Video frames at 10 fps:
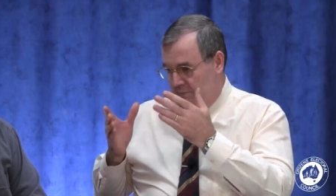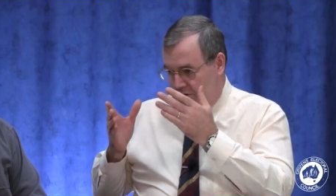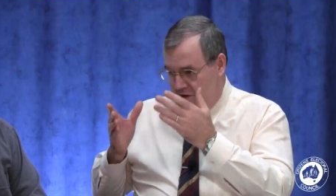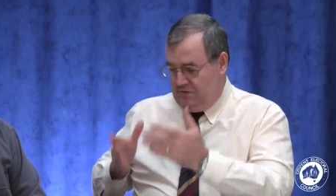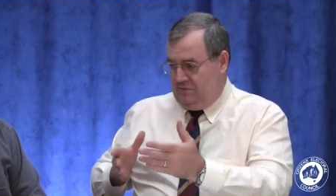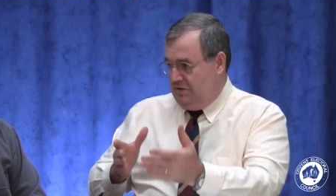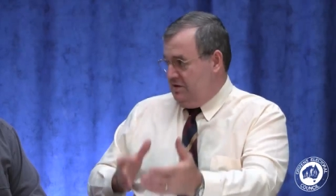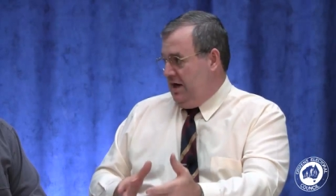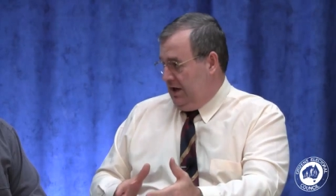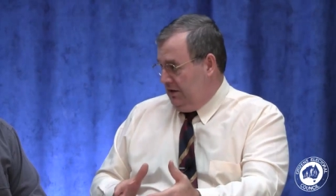because of the
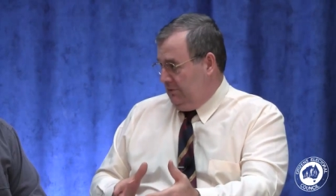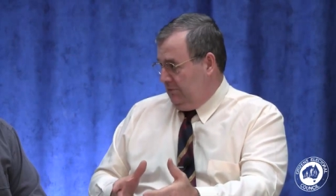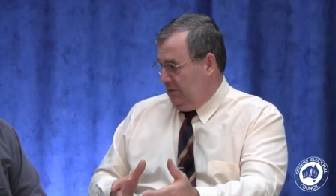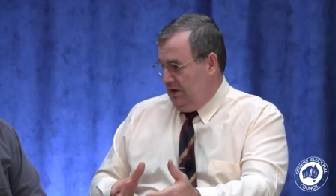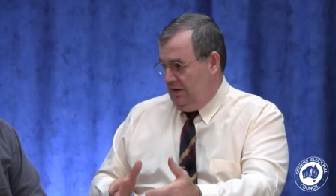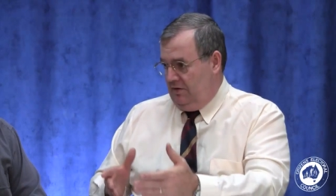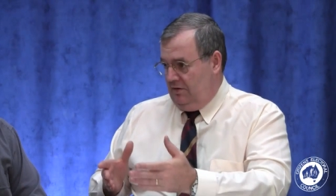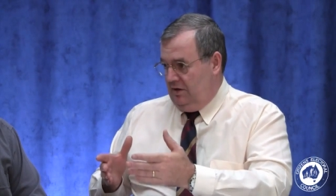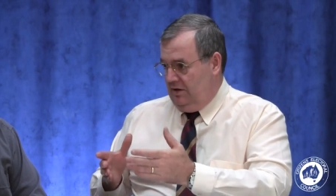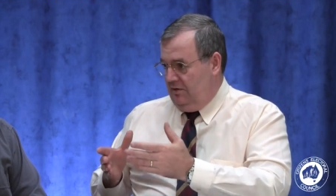debt, you know,
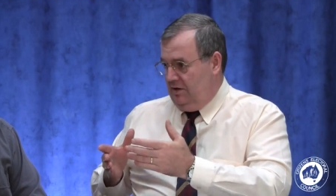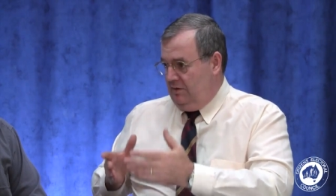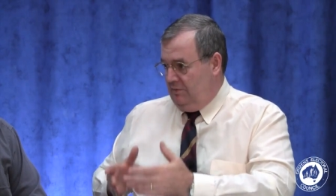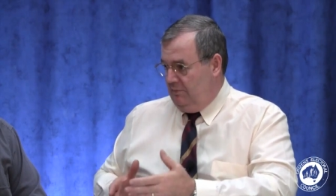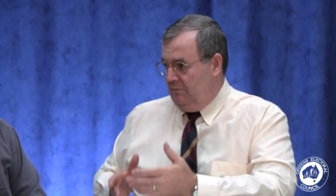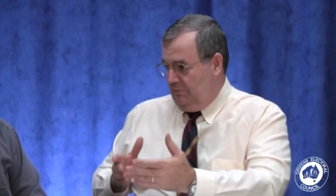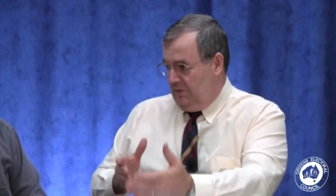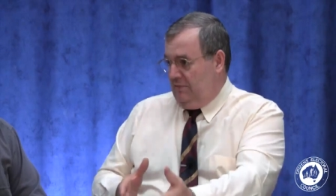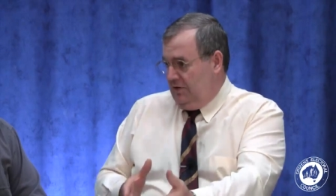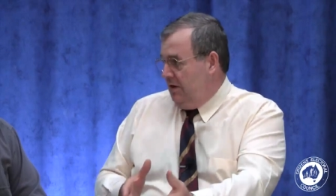they're in, they're in,
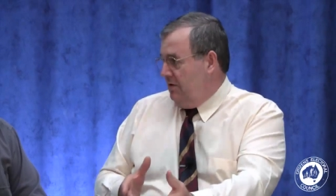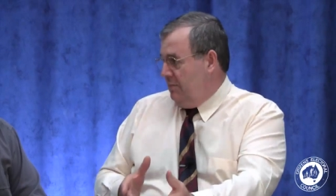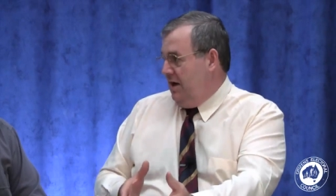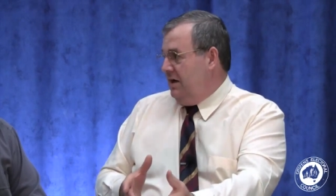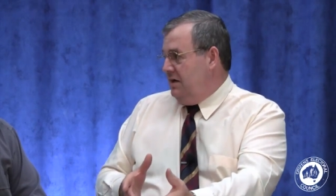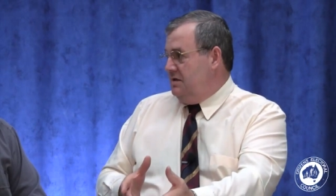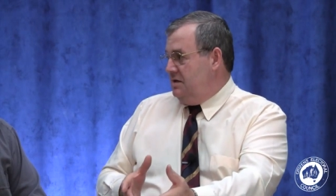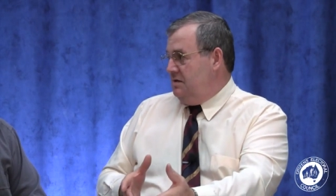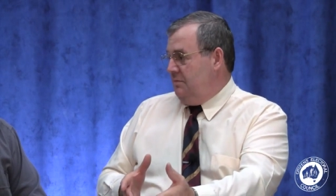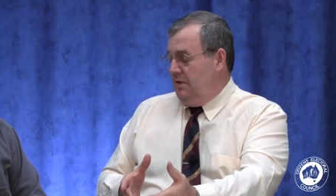they have to go to the banking
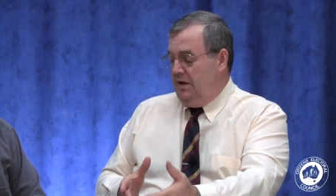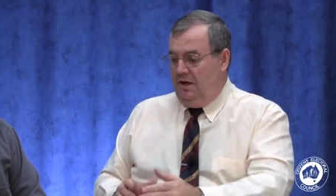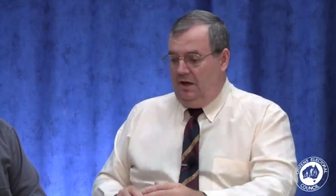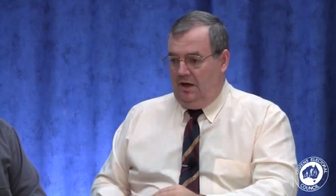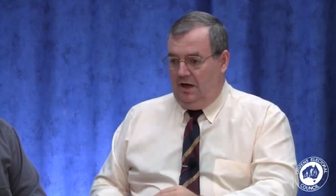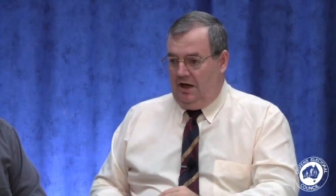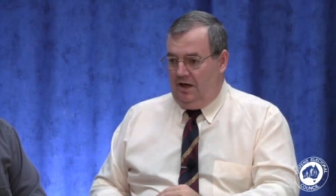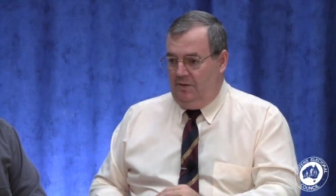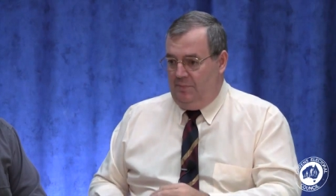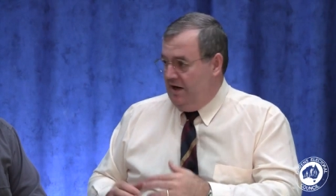system.
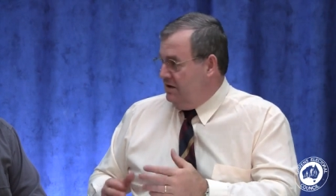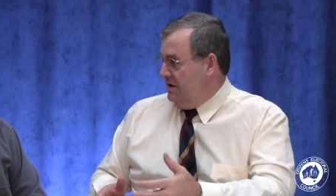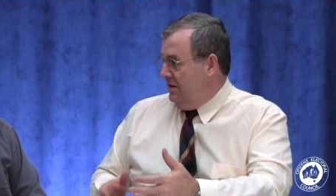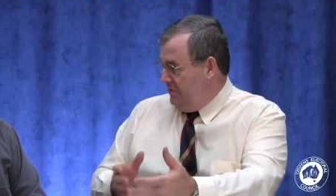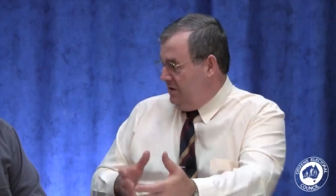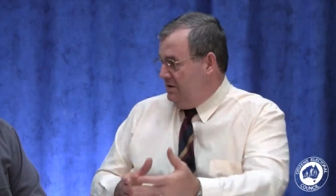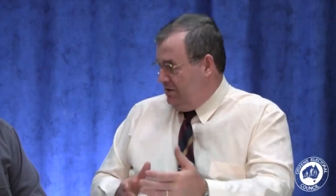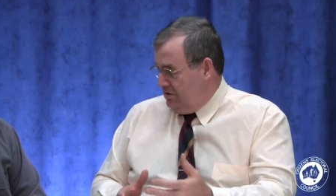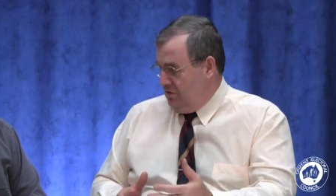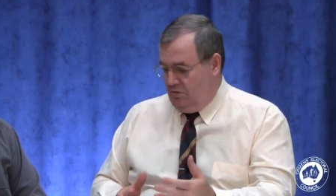And the banks have these
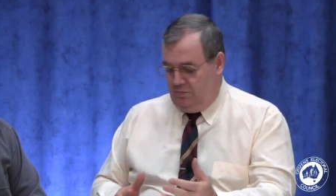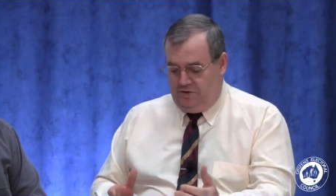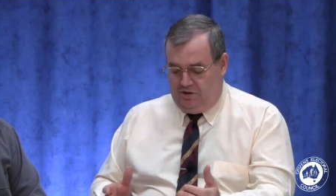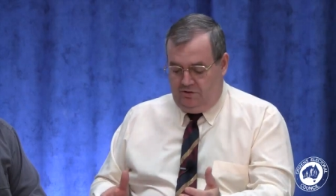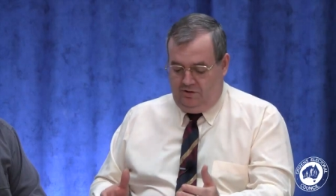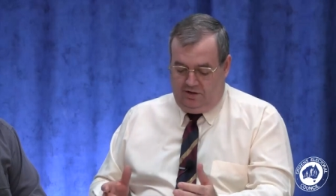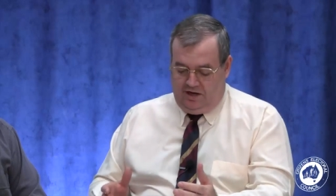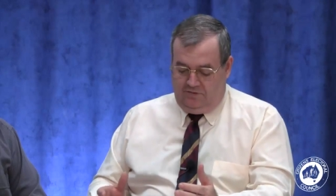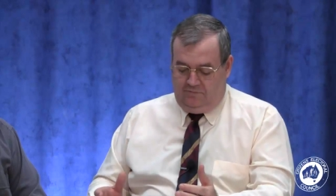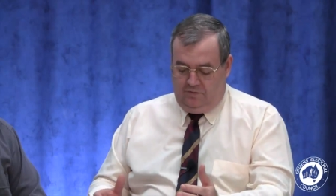things called material
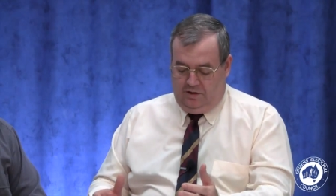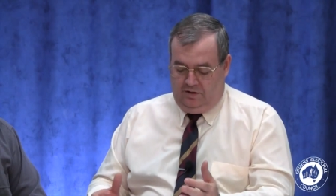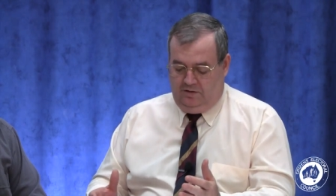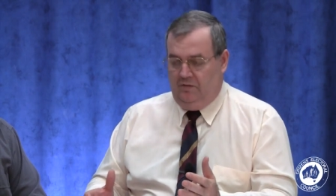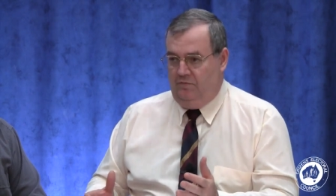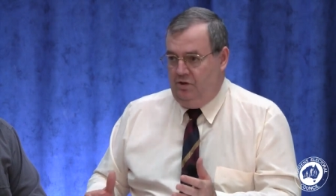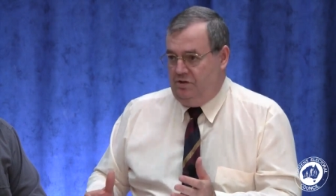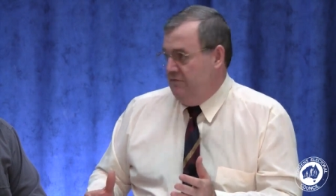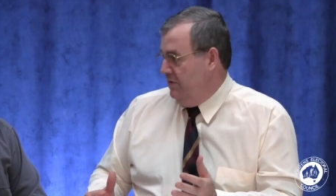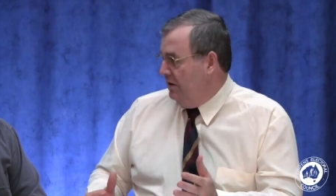ad, uh,
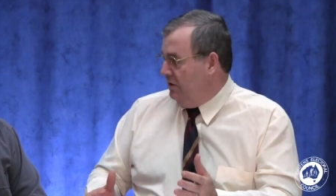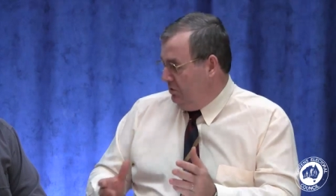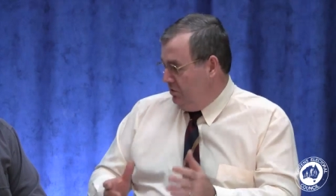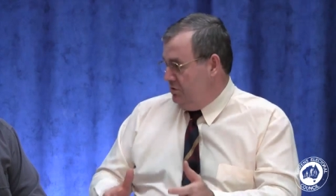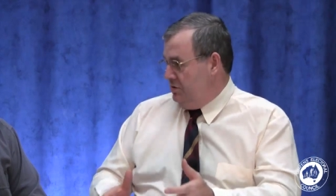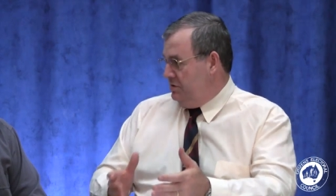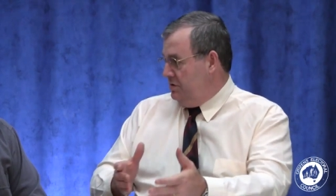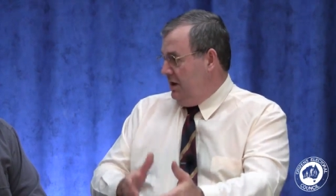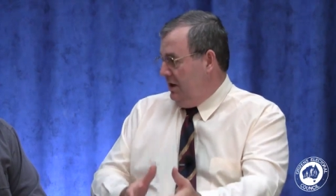adverse event clauses